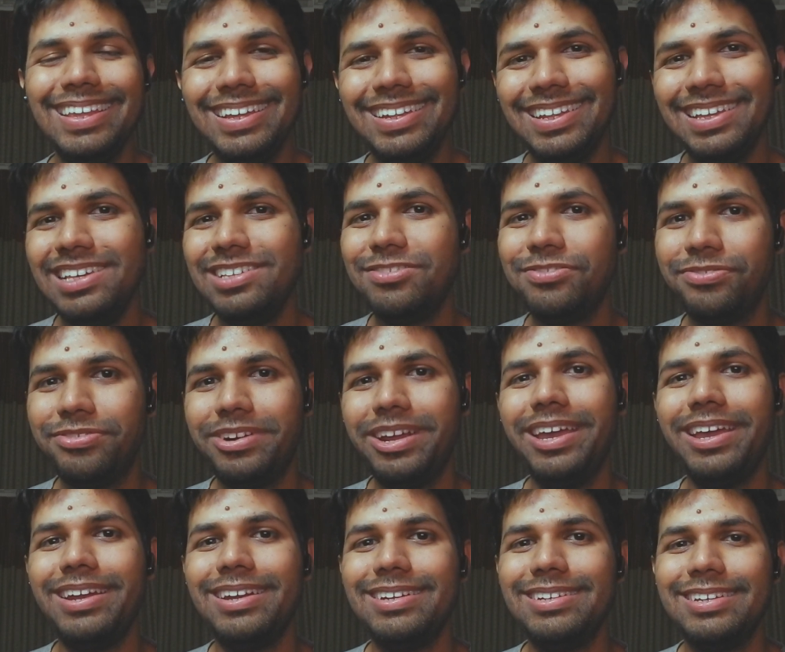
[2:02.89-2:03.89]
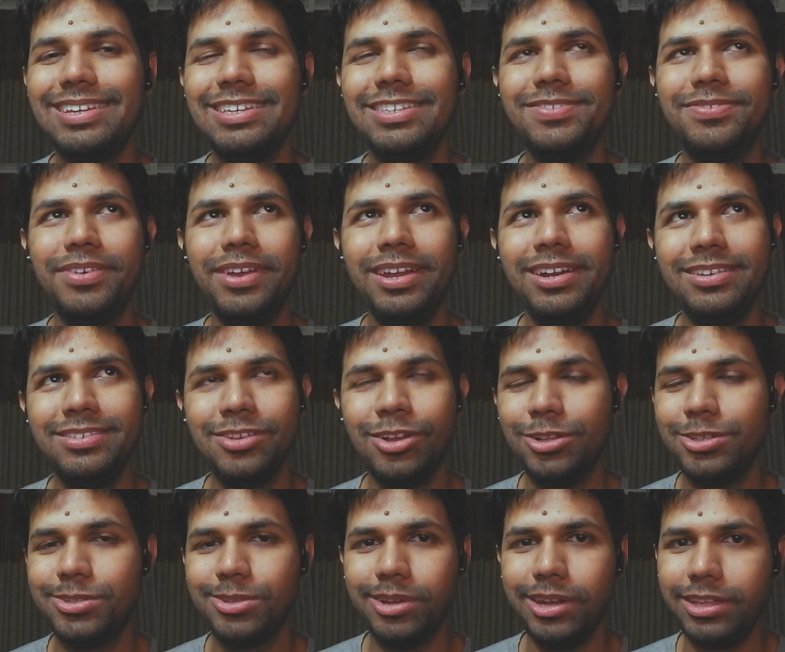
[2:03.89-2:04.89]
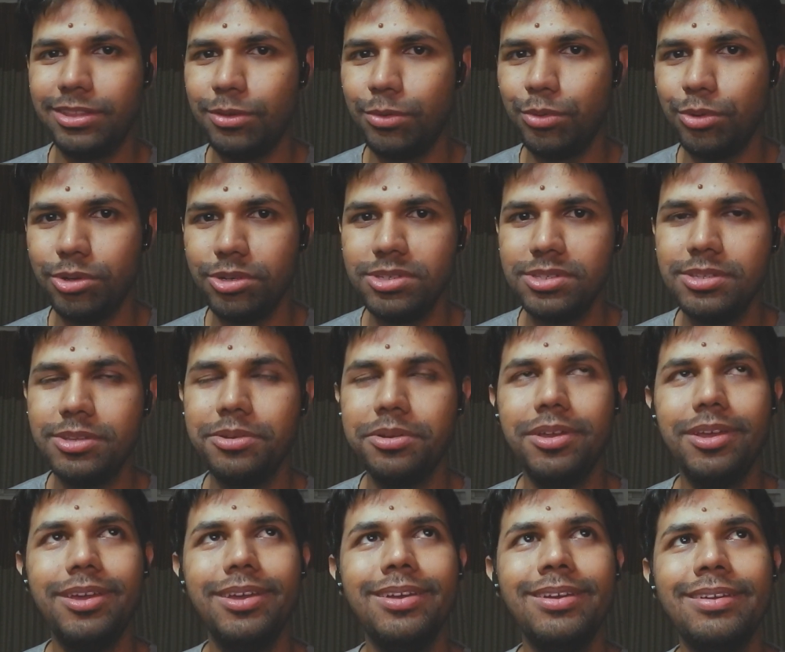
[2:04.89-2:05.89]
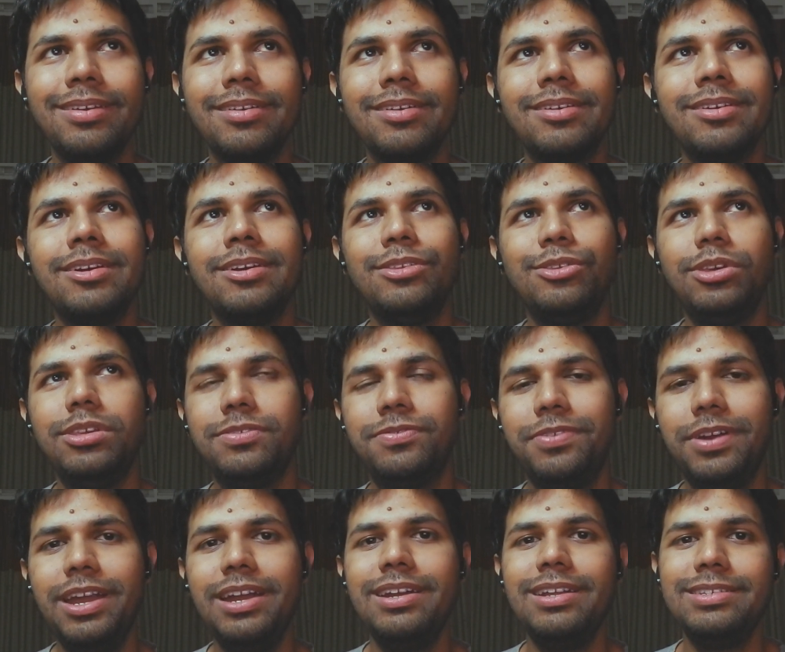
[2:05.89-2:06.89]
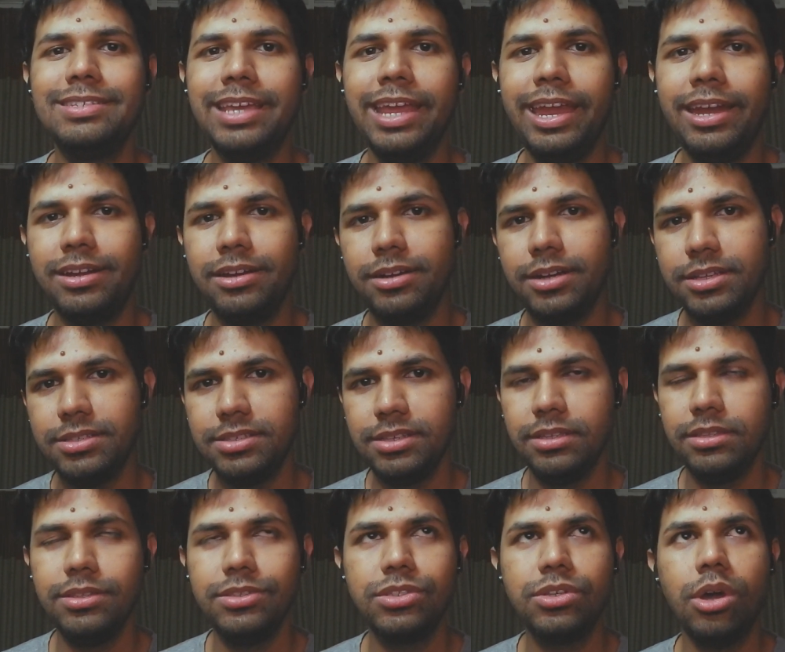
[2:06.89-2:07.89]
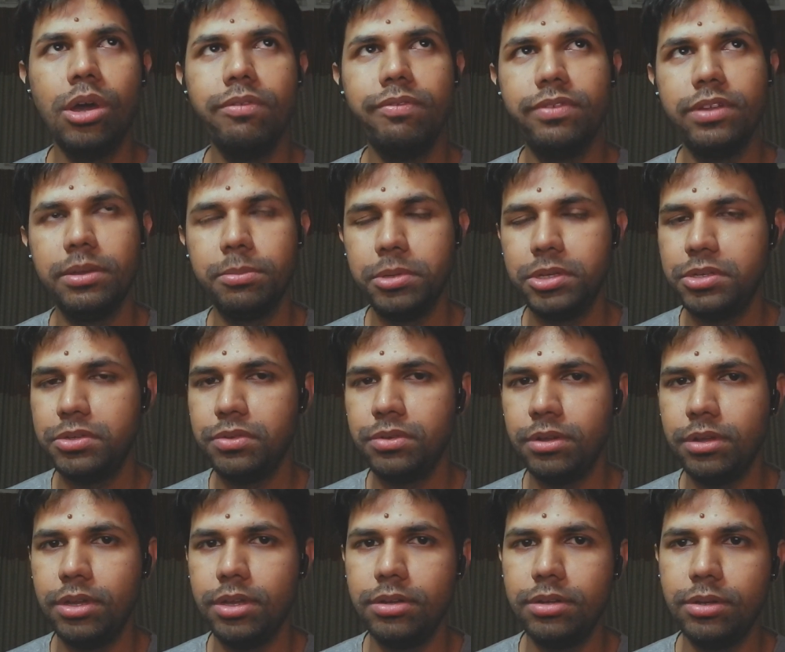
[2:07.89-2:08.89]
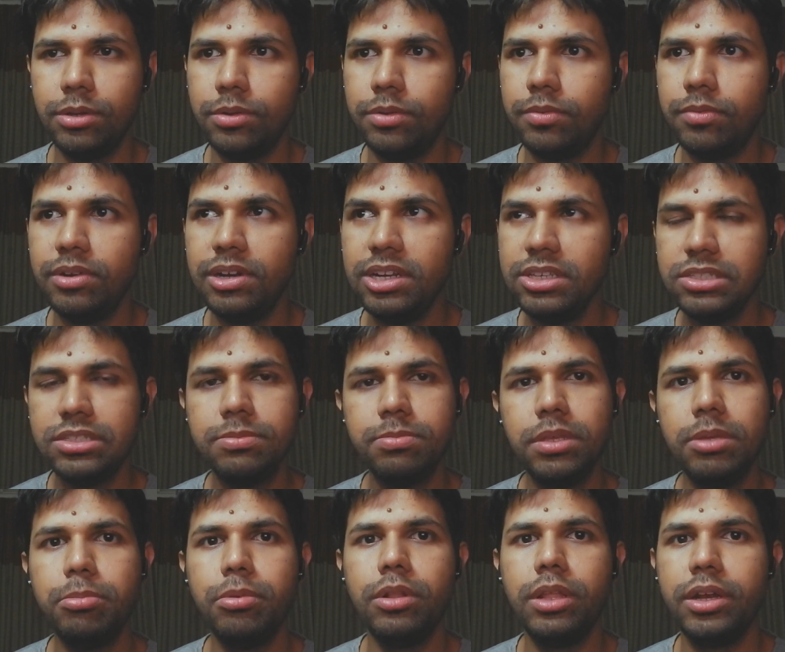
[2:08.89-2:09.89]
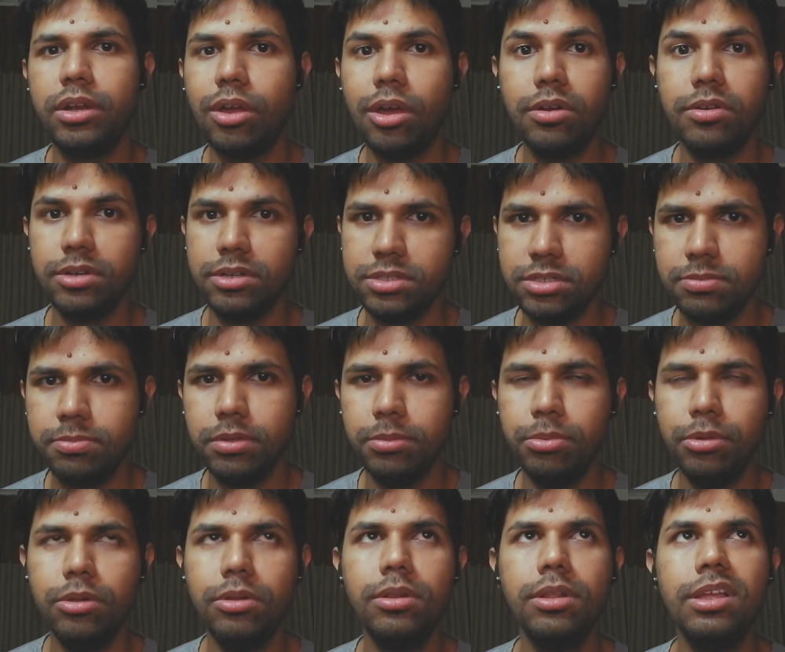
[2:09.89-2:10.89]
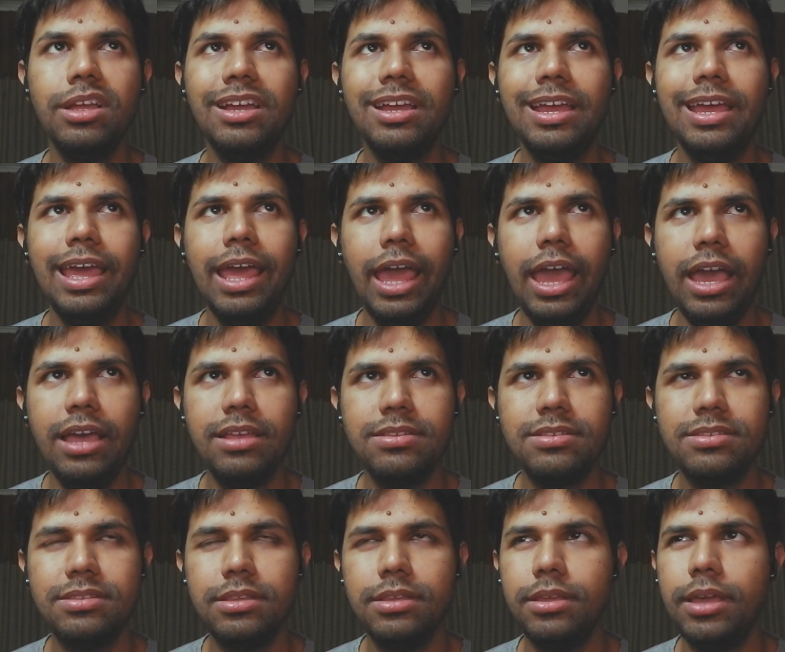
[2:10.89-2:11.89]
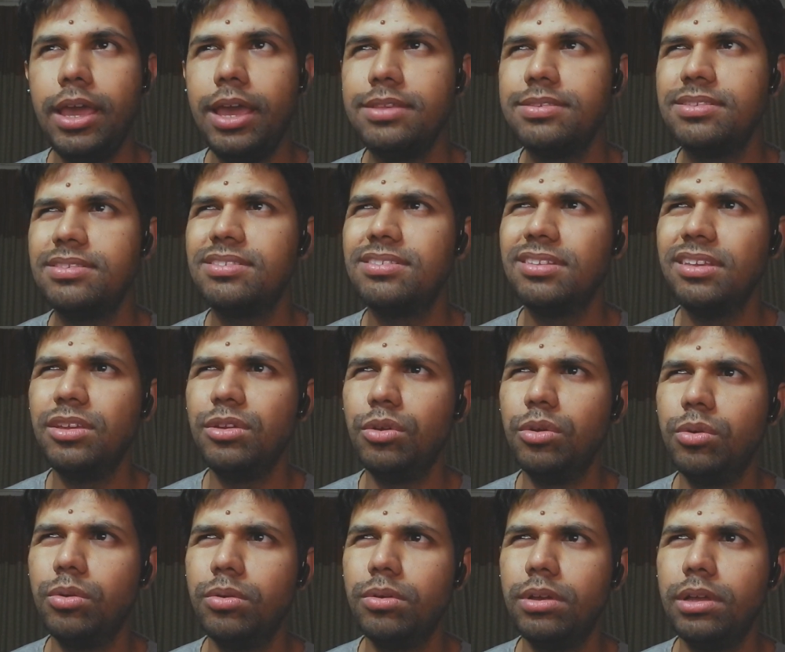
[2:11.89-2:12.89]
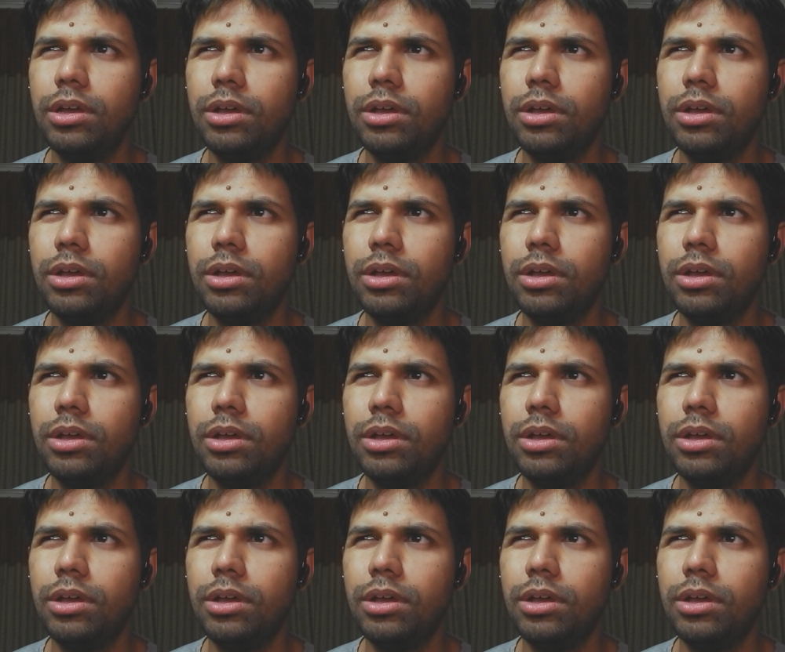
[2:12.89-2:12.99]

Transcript: then his friend is also like the worst, okay? So his friend is characterizing this conflict between religious people and non-religious people as you know,